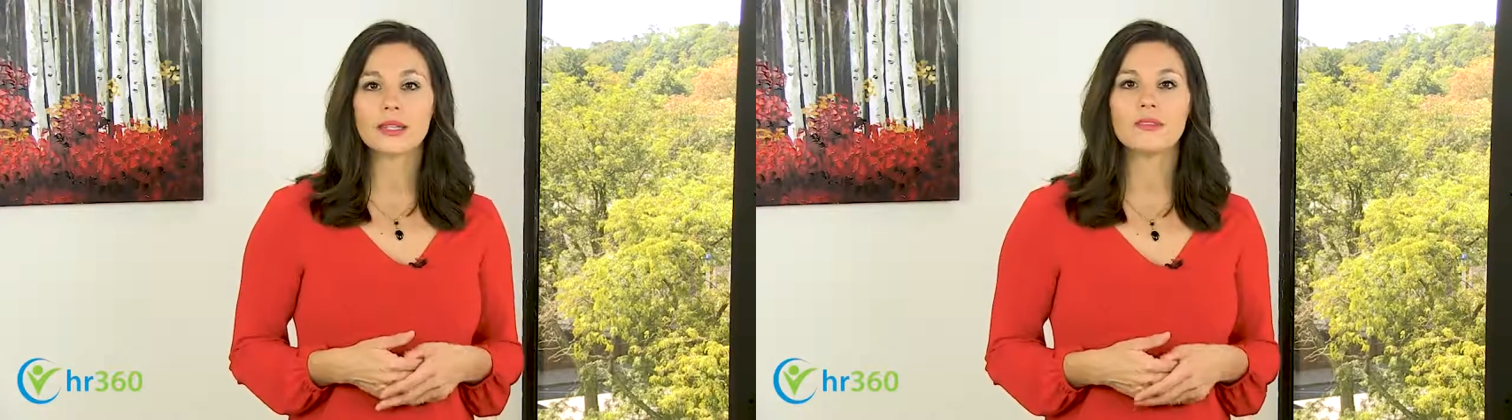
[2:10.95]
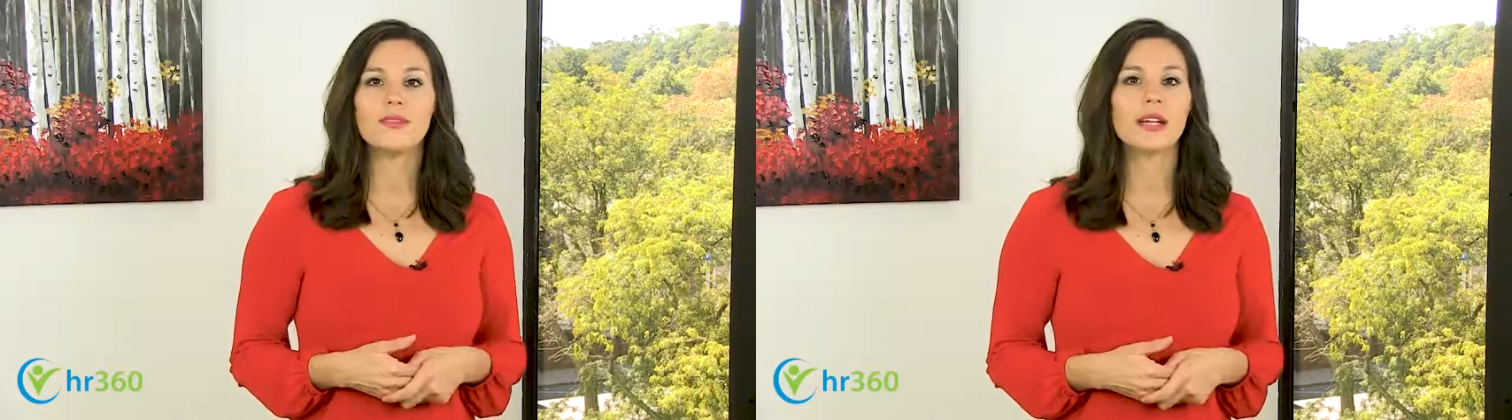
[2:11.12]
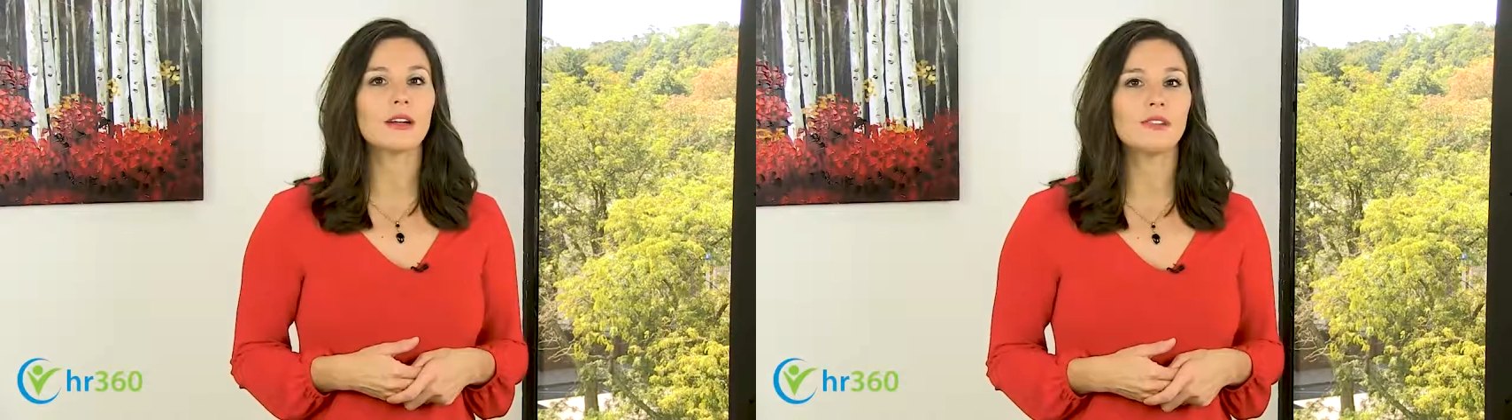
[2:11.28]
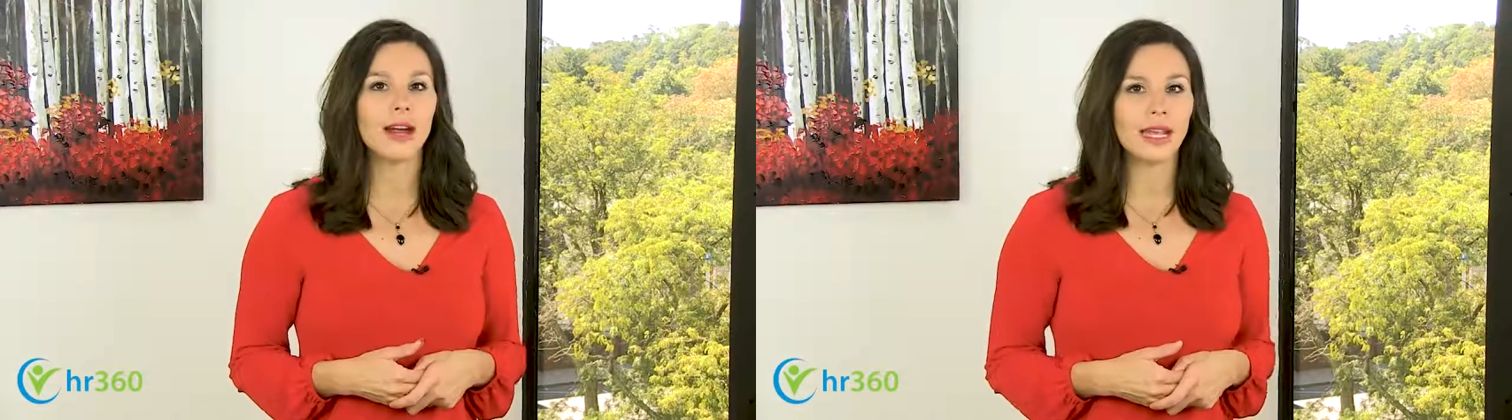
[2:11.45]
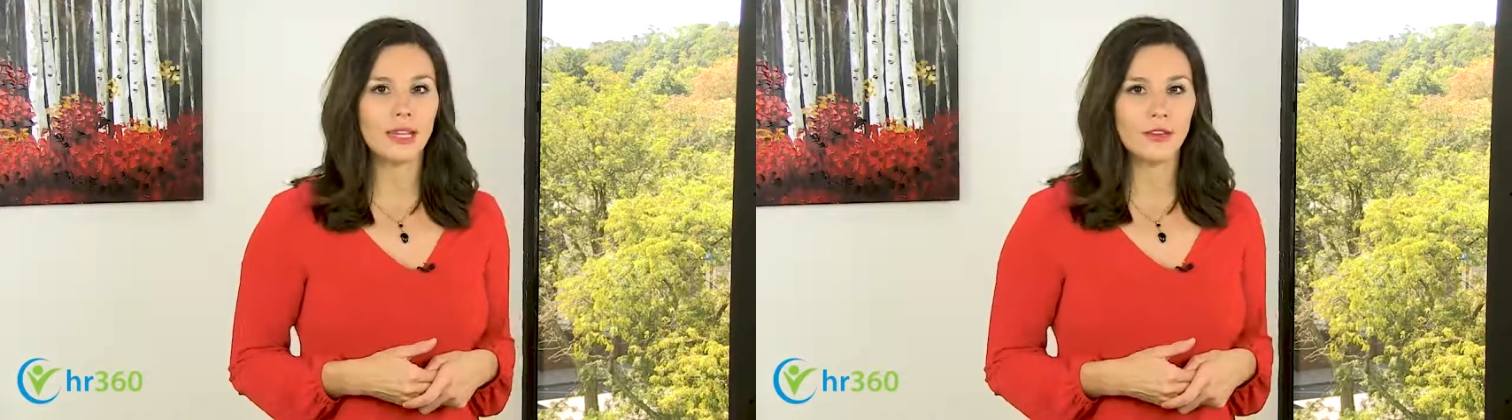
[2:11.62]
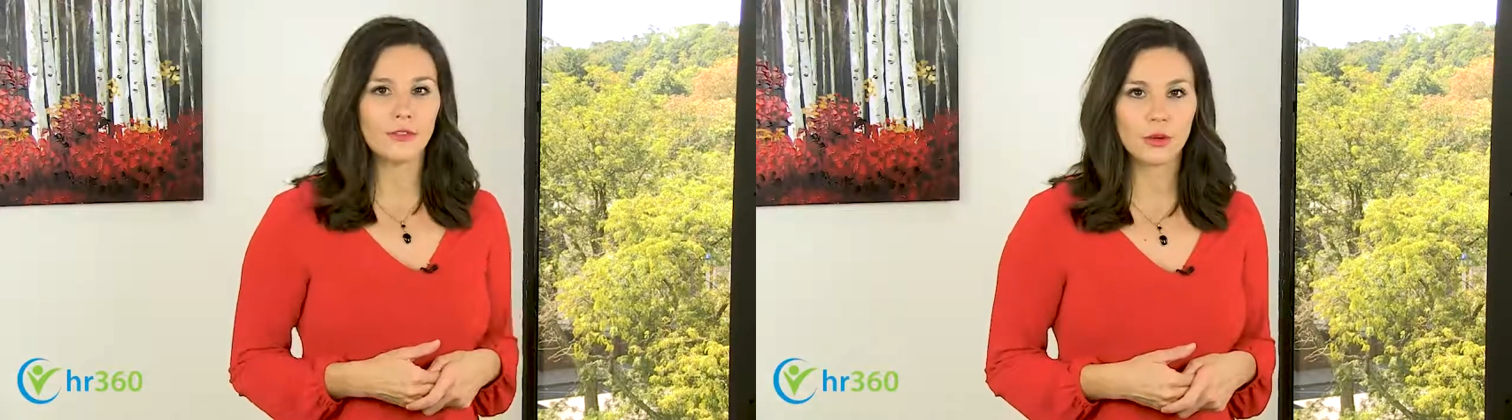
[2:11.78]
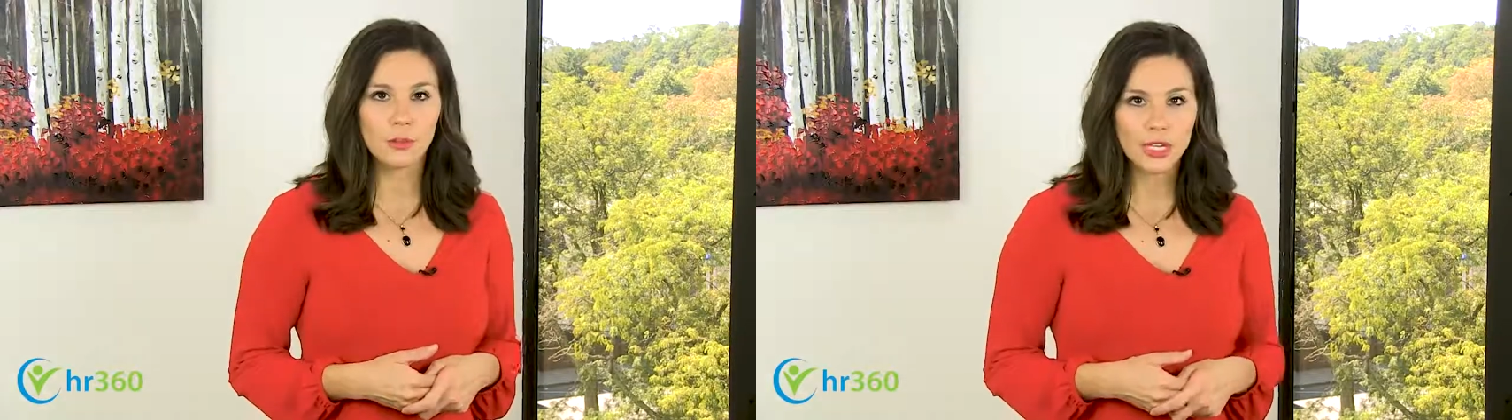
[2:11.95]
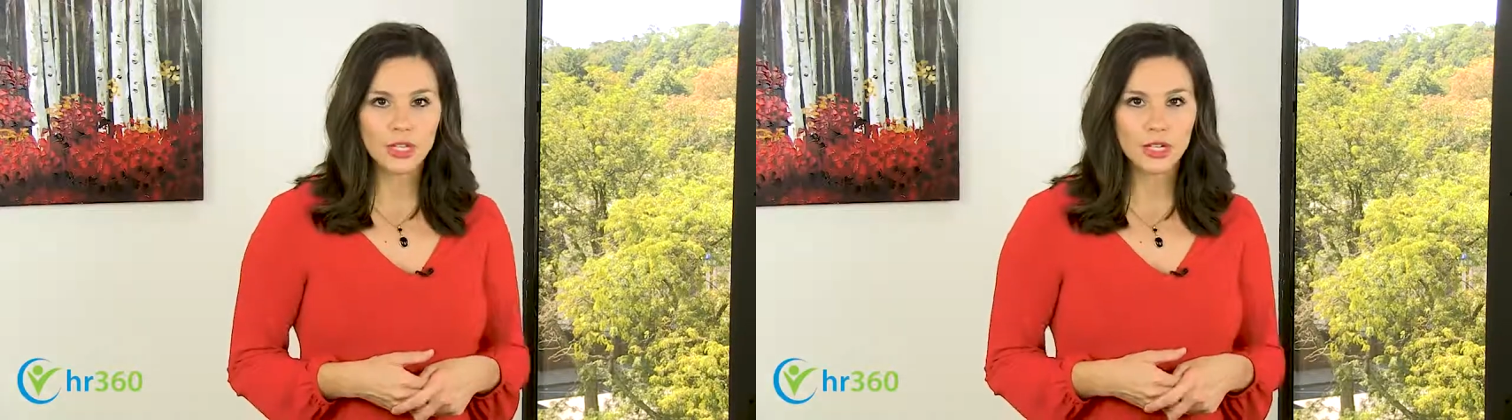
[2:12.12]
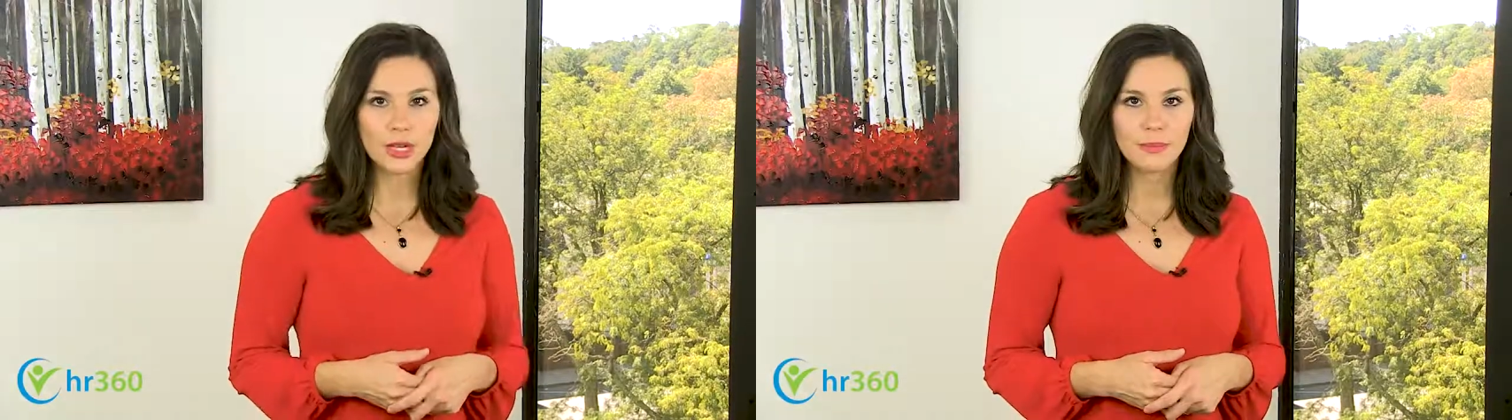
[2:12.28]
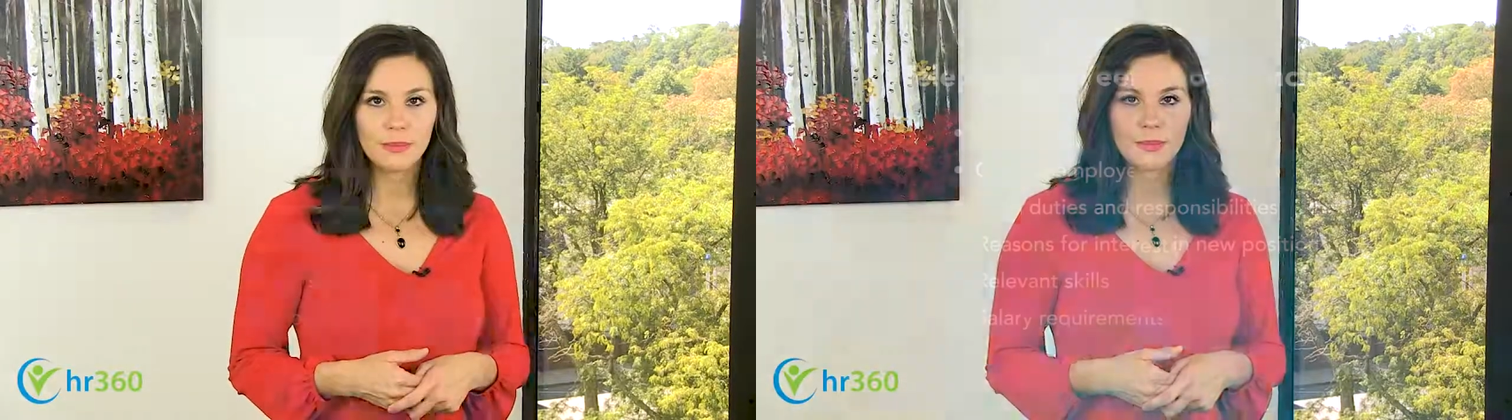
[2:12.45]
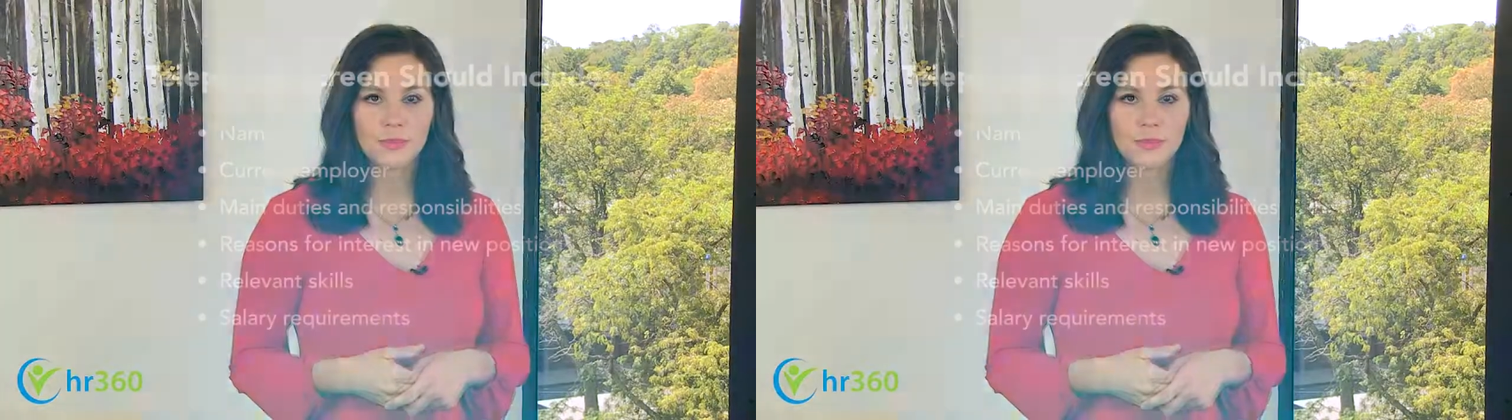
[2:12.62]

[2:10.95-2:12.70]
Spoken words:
to verify information.